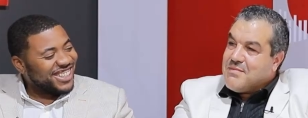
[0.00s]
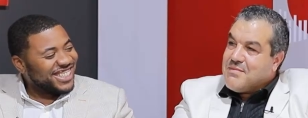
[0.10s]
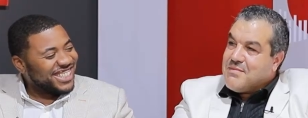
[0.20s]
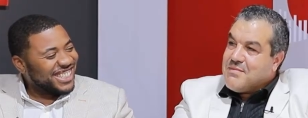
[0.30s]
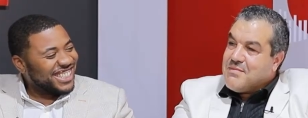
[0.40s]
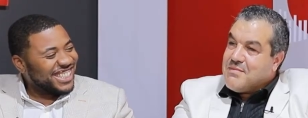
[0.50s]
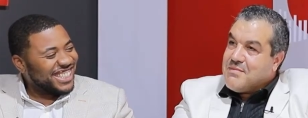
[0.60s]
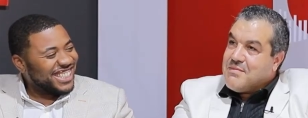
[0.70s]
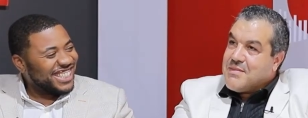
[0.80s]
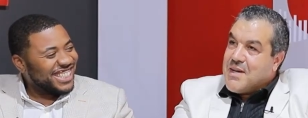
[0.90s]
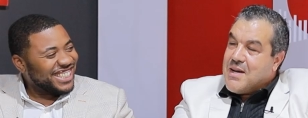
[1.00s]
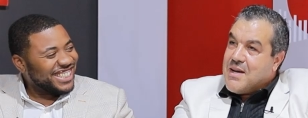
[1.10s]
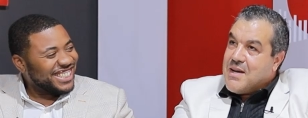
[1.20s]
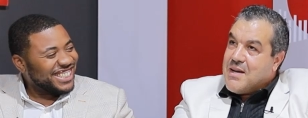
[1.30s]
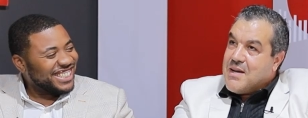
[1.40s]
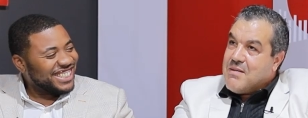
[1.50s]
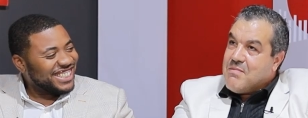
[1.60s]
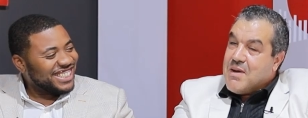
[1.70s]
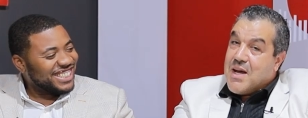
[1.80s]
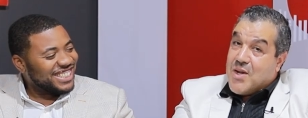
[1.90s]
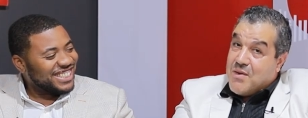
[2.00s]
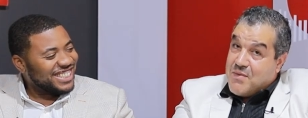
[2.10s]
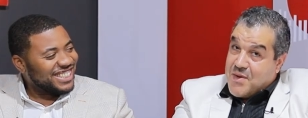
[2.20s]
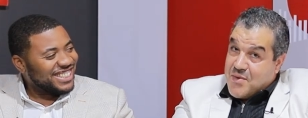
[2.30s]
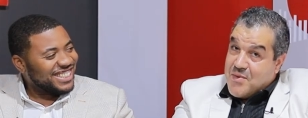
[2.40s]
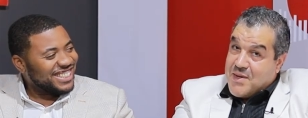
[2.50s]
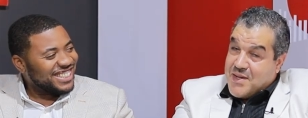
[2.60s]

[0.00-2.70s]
Speaker 1: else? Um, I love you.